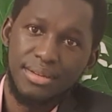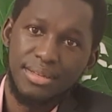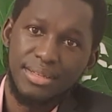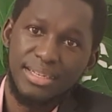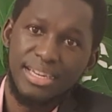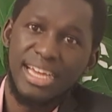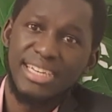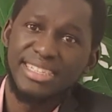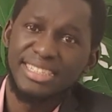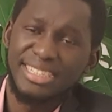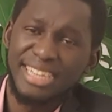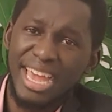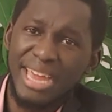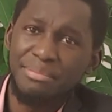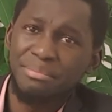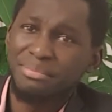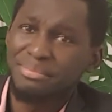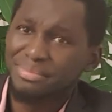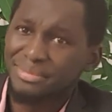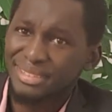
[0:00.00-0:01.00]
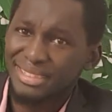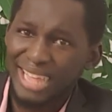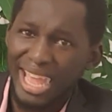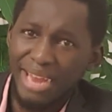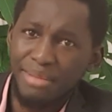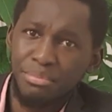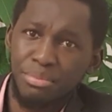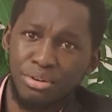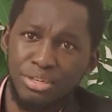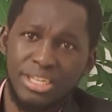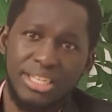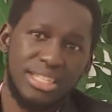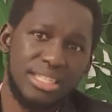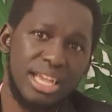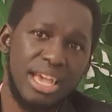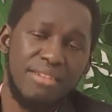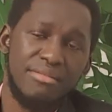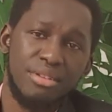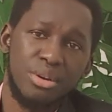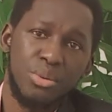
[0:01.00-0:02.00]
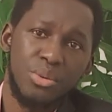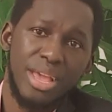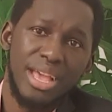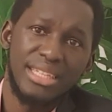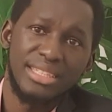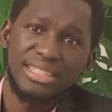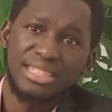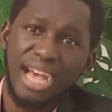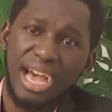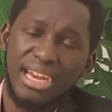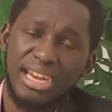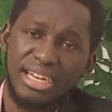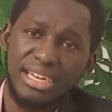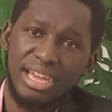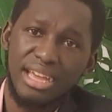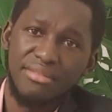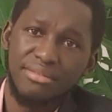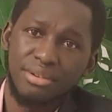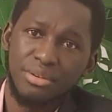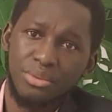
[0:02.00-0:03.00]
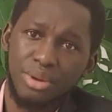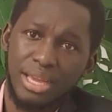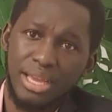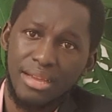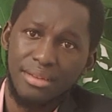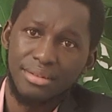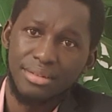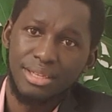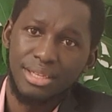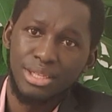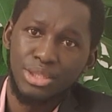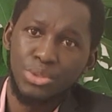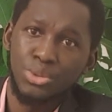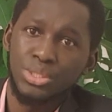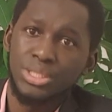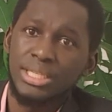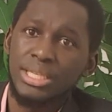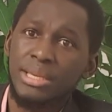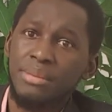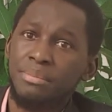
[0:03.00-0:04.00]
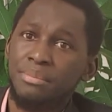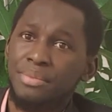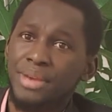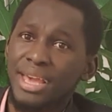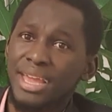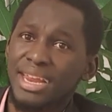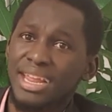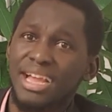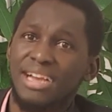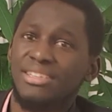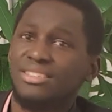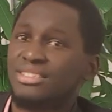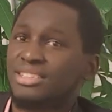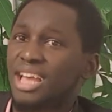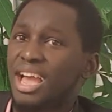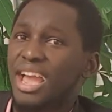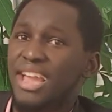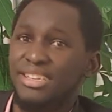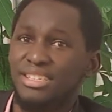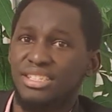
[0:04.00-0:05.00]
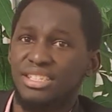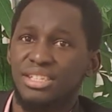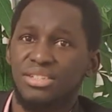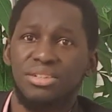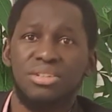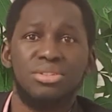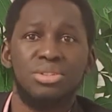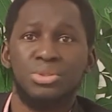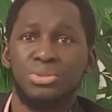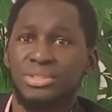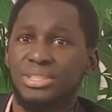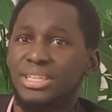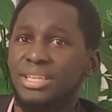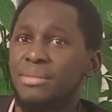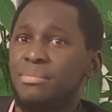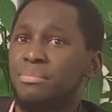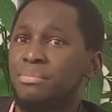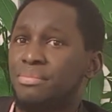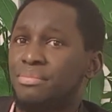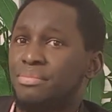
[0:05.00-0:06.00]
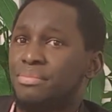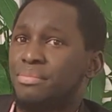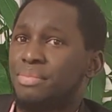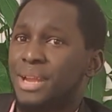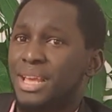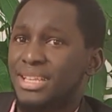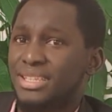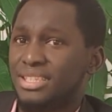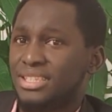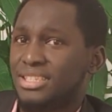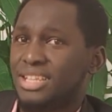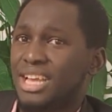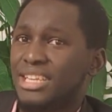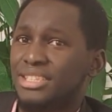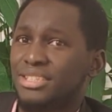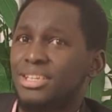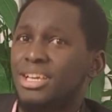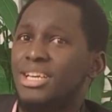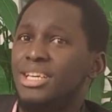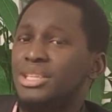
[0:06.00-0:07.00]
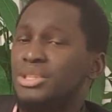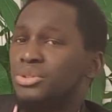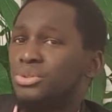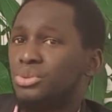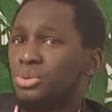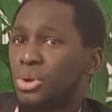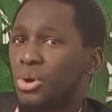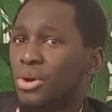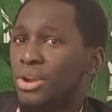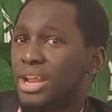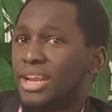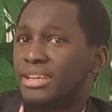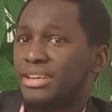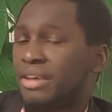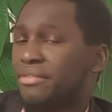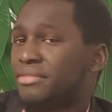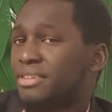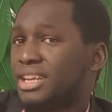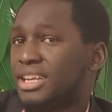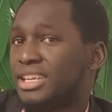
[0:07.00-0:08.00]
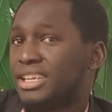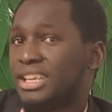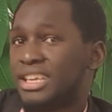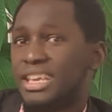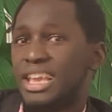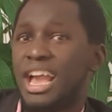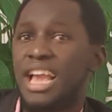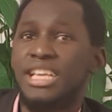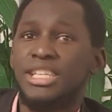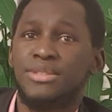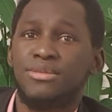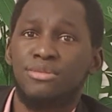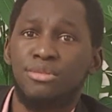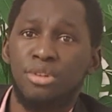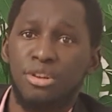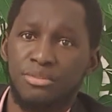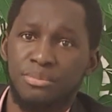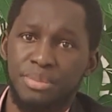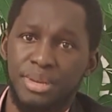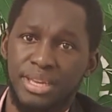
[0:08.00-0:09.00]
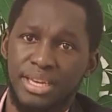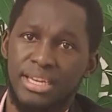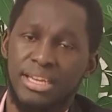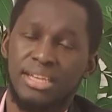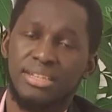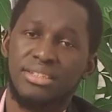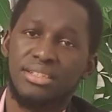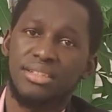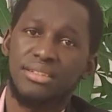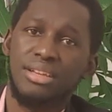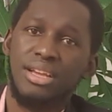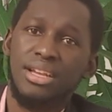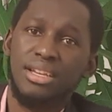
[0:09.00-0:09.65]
There are dead bodies everywhere, scattered everywhere. You see burial sites, you see places that you know that definitely here is full of burials.